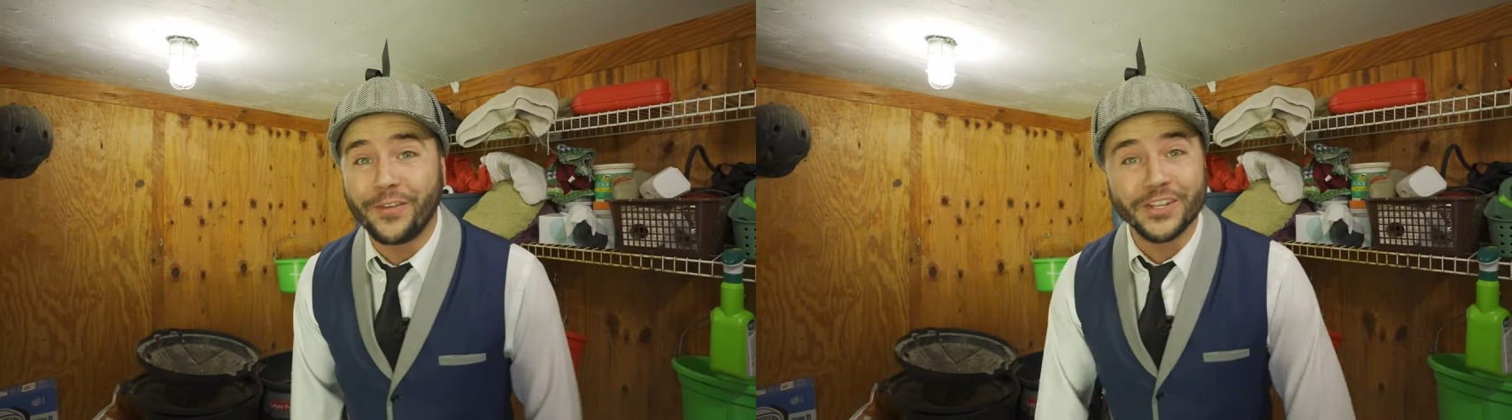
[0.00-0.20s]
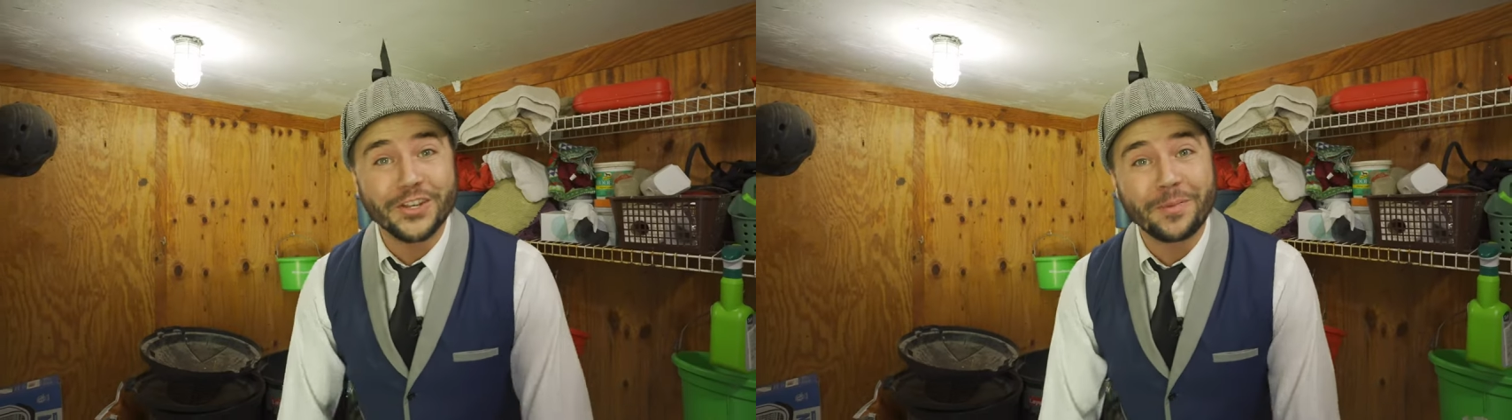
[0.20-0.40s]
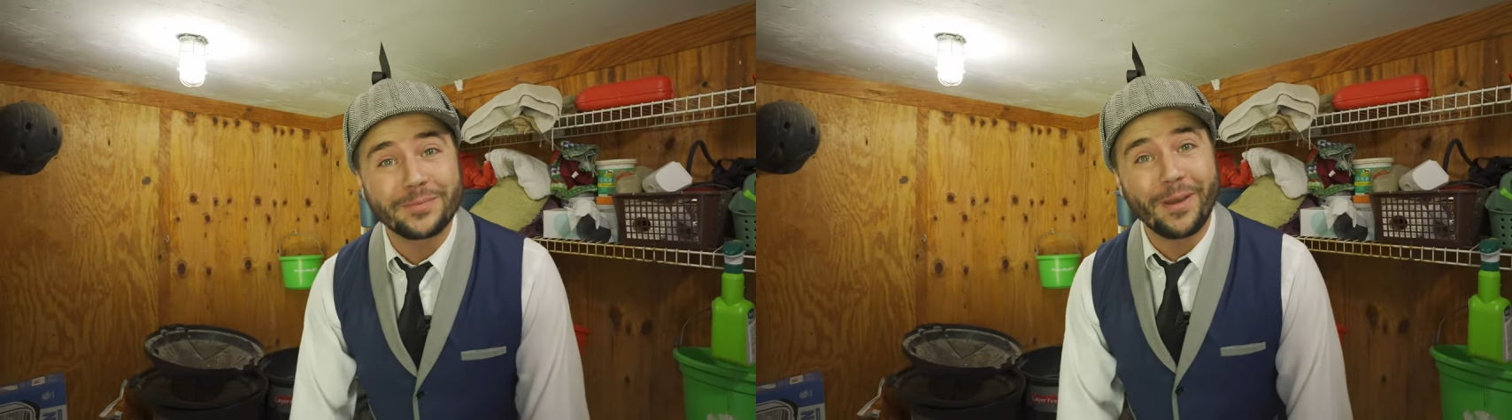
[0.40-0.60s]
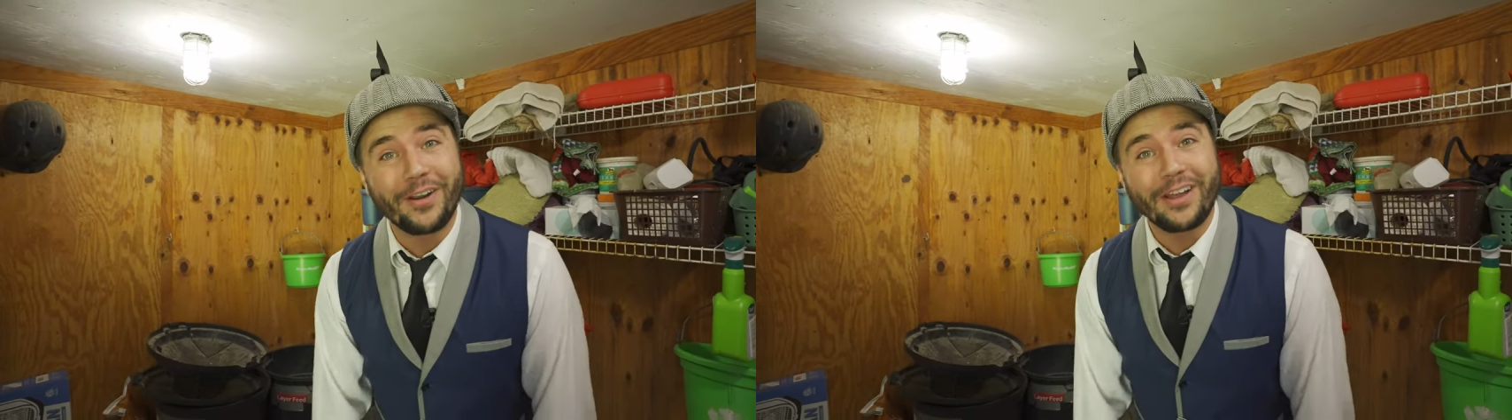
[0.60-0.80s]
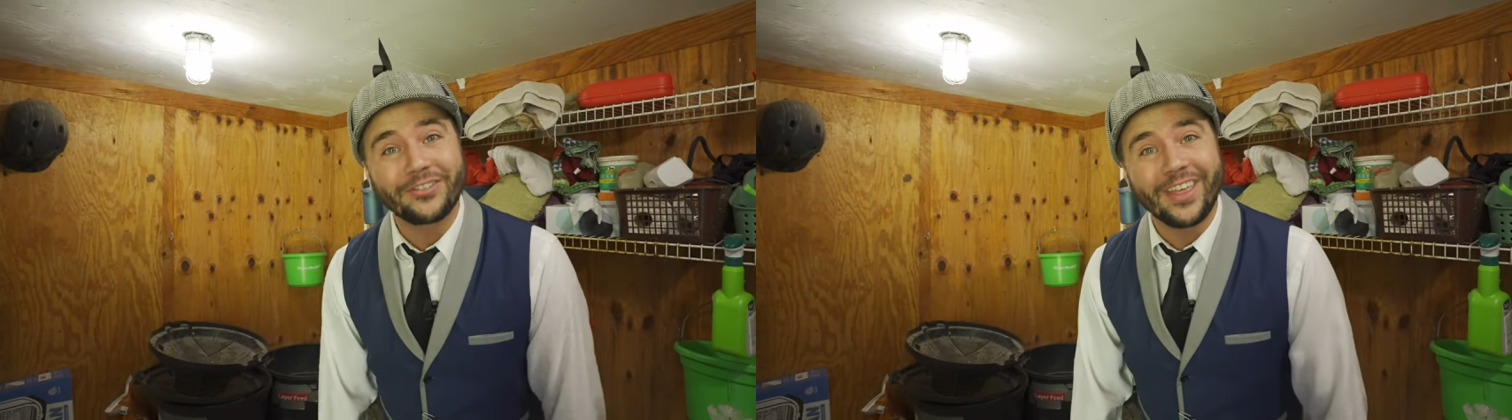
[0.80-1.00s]
feel so much better
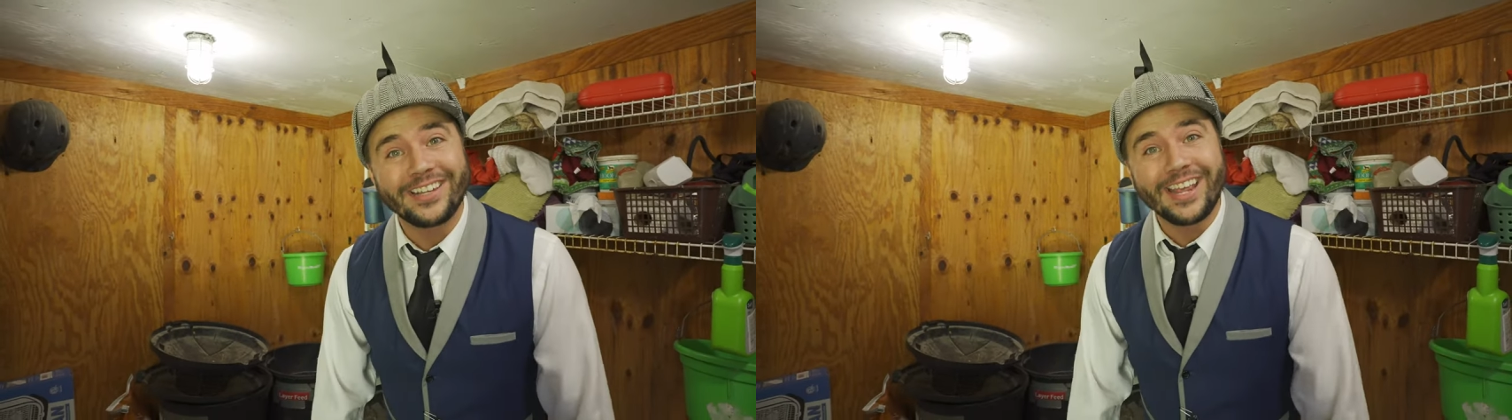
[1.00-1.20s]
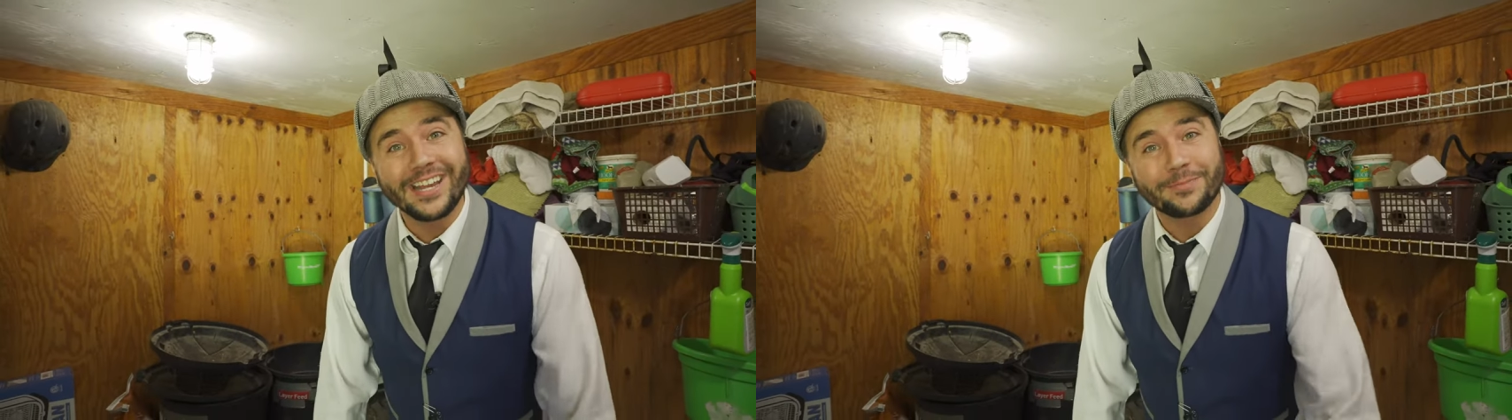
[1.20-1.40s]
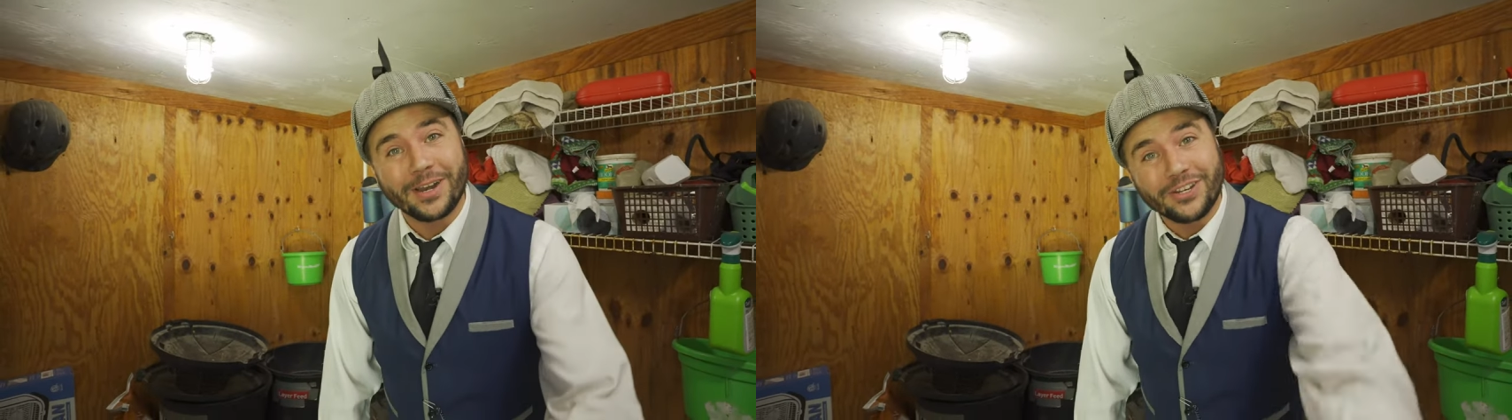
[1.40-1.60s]
after that dance break,